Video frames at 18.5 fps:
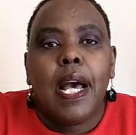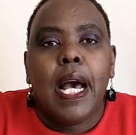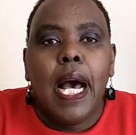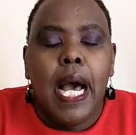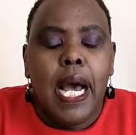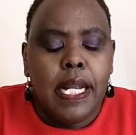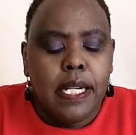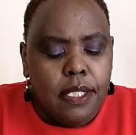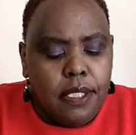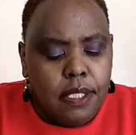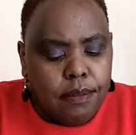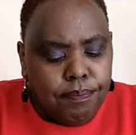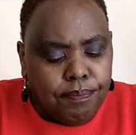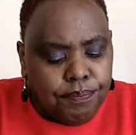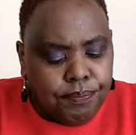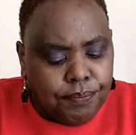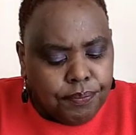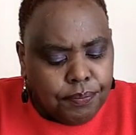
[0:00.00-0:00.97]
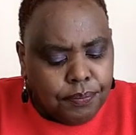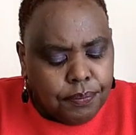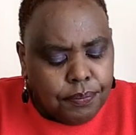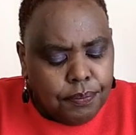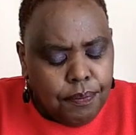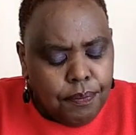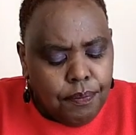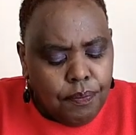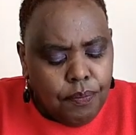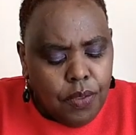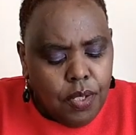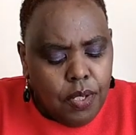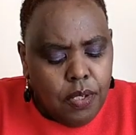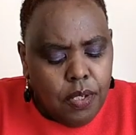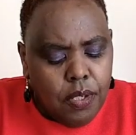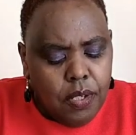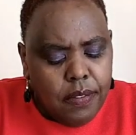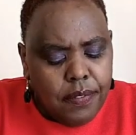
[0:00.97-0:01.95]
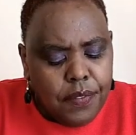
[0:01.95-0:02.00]
And
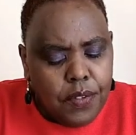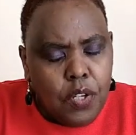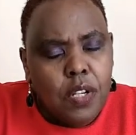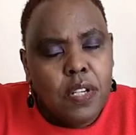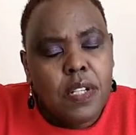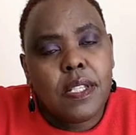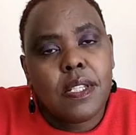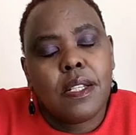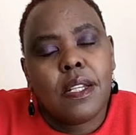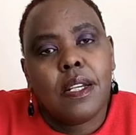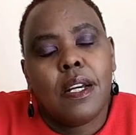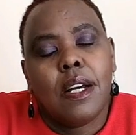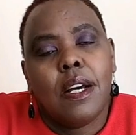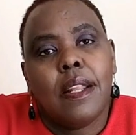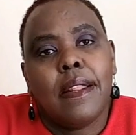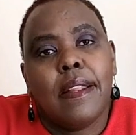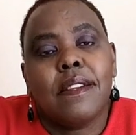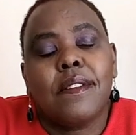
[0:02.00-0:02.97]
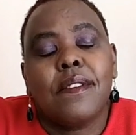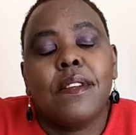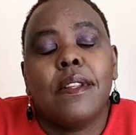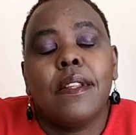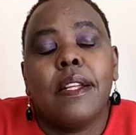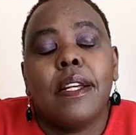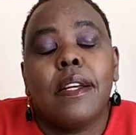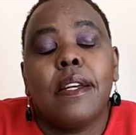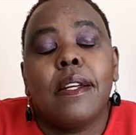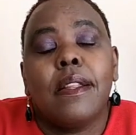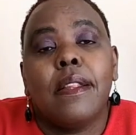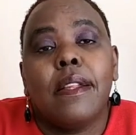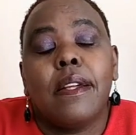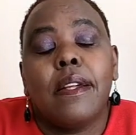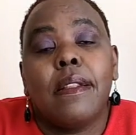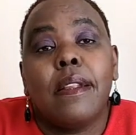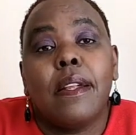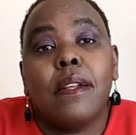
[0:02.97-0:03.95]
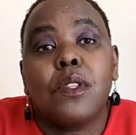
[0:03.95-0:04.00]
of course,
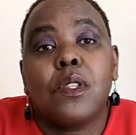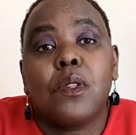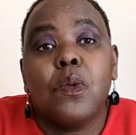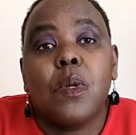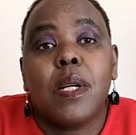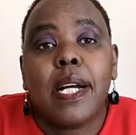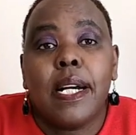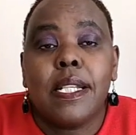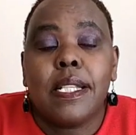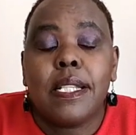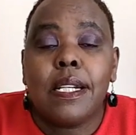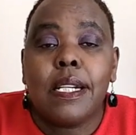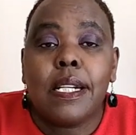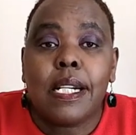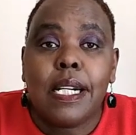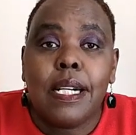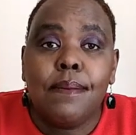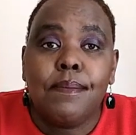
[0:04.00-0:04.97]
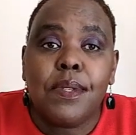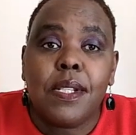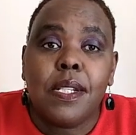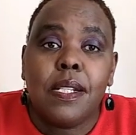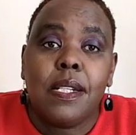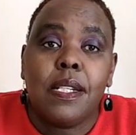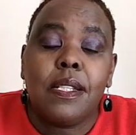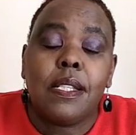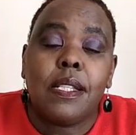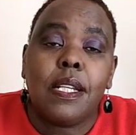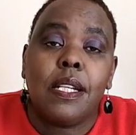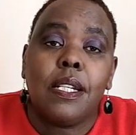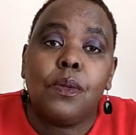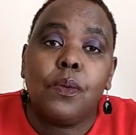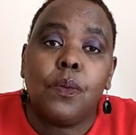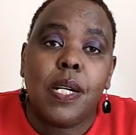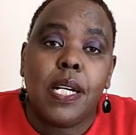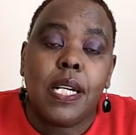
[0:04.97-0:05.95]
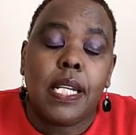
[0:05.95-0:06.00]
the school counselor comes in and
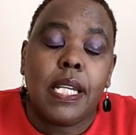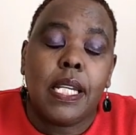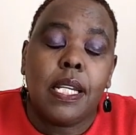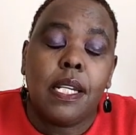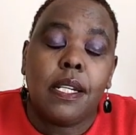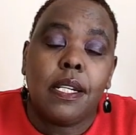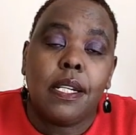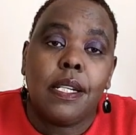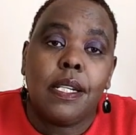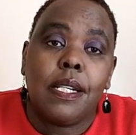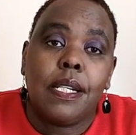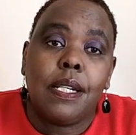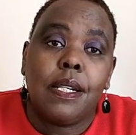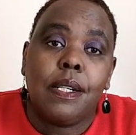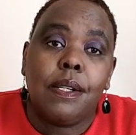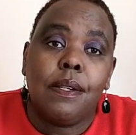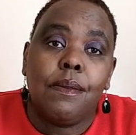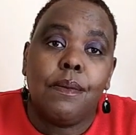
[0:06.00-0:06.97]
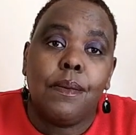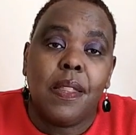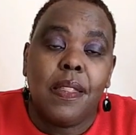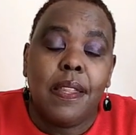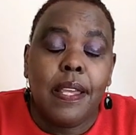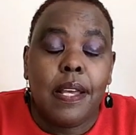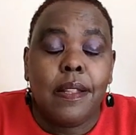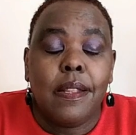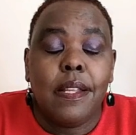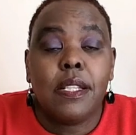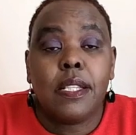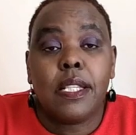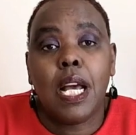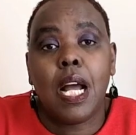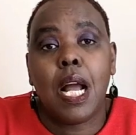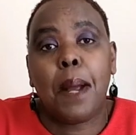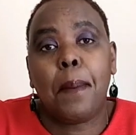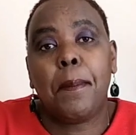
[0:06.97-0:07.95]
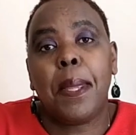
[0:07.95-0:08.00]
starts working with these
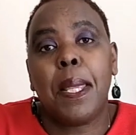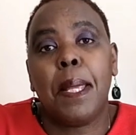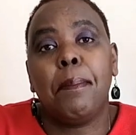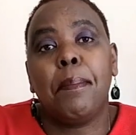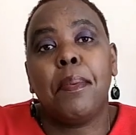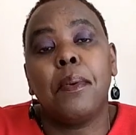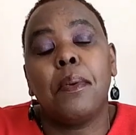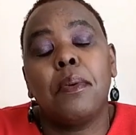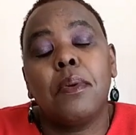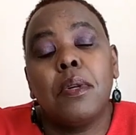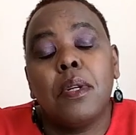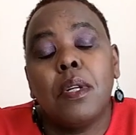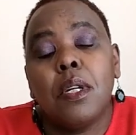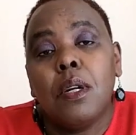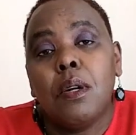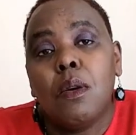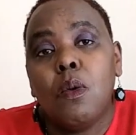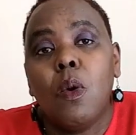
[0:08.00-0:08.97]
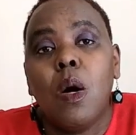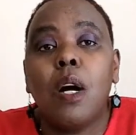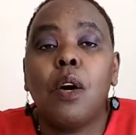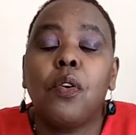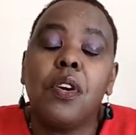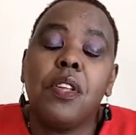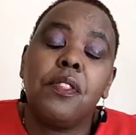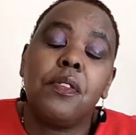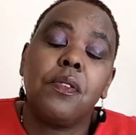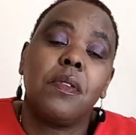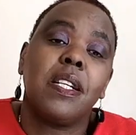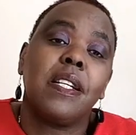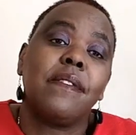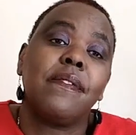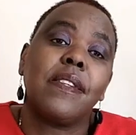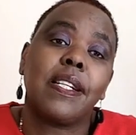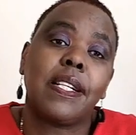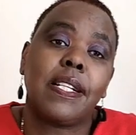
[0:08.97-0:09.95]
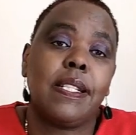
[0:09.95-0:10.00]
young people who are going through
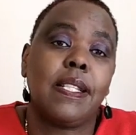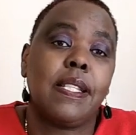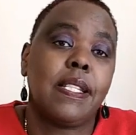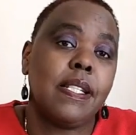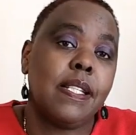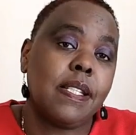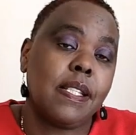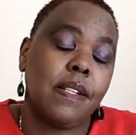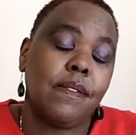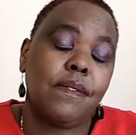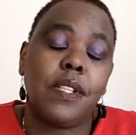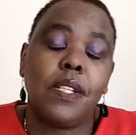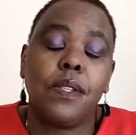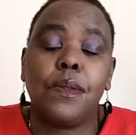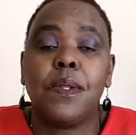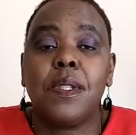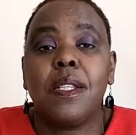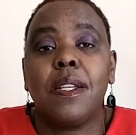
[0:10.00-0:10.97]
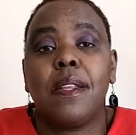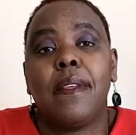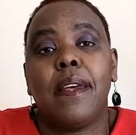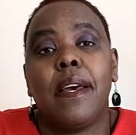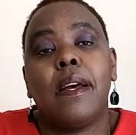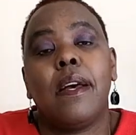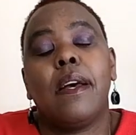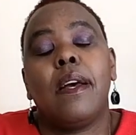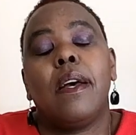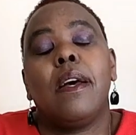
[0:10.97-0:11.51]
difficulties after losing their